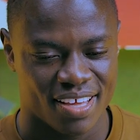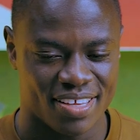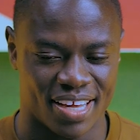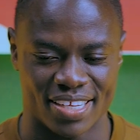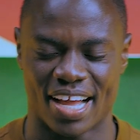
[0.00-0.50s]

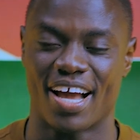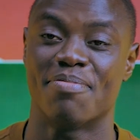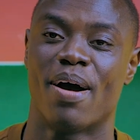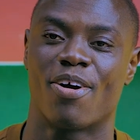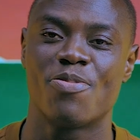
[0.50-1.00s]

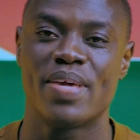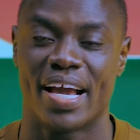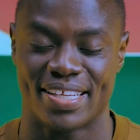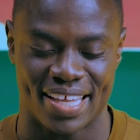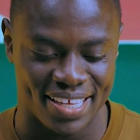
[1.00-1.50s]

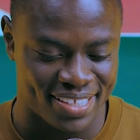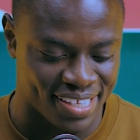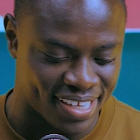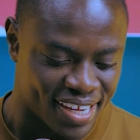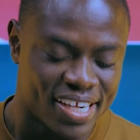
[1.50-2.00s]
Bakubia a
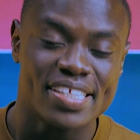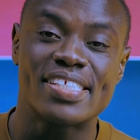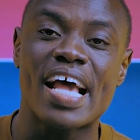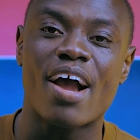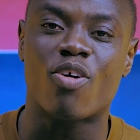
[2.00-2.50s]
tanky.
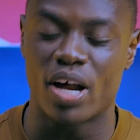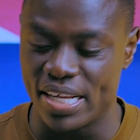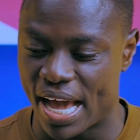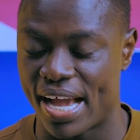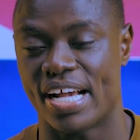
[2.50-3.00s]

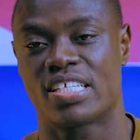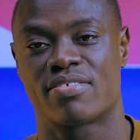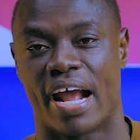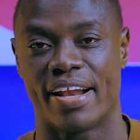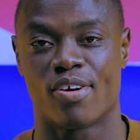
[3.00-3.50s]
Sarkodie is
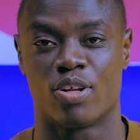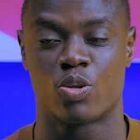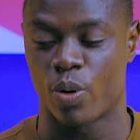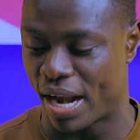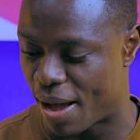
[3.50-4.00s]
trending on
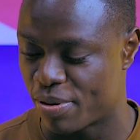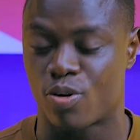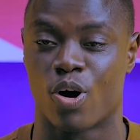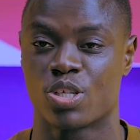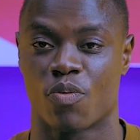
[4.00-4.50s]
Twitter
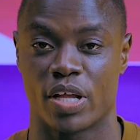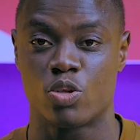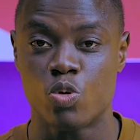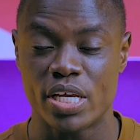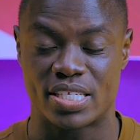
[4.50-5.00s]
because of a
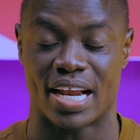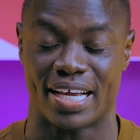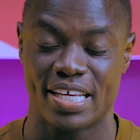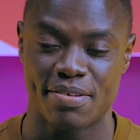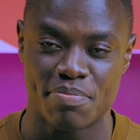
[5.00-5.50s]
tweet
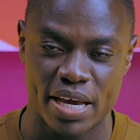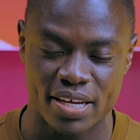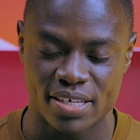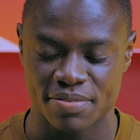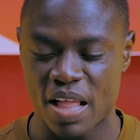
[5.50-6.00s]
that he
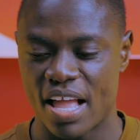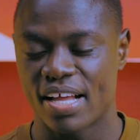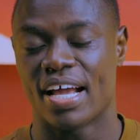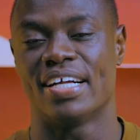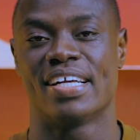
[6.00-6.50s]
made.
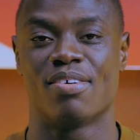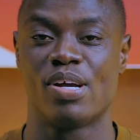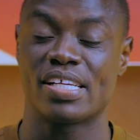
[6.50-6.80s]
I'm